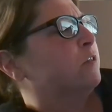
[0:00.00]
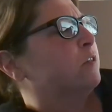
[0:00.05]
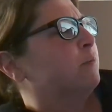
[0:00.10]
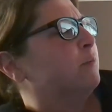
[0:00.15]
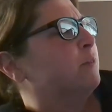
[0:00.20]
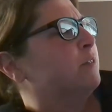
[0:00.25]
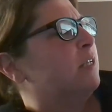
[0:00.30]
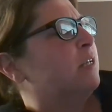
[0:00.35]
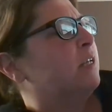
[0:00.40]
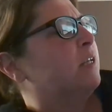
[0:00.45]
So I'm
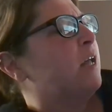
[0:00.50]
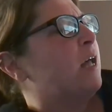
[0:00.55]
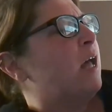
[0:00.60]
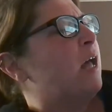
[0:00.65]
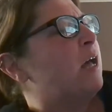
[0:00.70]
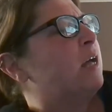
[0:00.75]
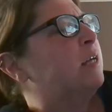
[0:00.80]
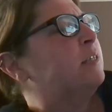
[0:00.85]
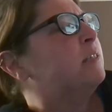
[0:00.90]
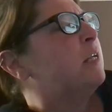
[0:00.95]
going to take
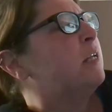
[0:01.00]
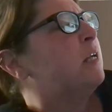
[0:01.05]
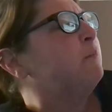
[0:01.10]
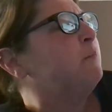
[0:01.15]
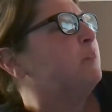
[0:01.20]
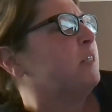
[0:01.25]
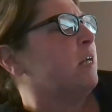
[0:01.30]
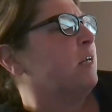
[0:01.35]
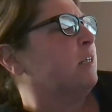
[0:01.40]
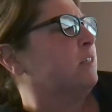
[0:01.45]
x
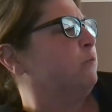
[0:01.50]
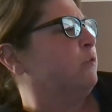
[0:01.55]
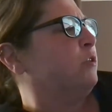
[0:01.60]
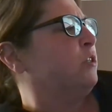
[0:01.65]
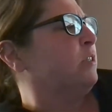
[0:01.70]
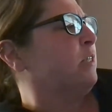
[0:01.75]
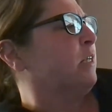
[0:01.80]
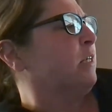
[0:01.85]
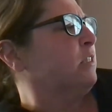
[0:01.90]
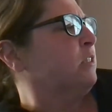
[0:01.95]
times x, which
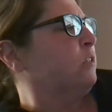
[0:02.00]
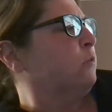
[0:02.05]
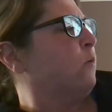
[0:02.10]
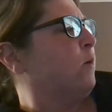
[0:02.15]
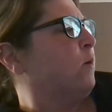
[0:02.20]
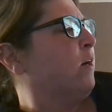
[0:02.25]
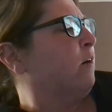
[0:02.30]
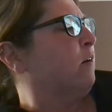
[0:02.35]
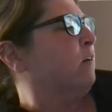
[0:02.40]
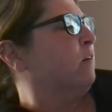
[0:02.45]
is x
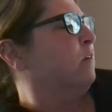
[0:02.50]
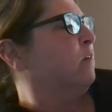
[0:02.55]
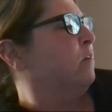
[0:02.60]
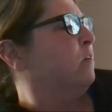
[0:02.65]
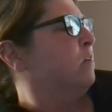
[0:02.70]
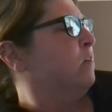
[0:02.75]
squared.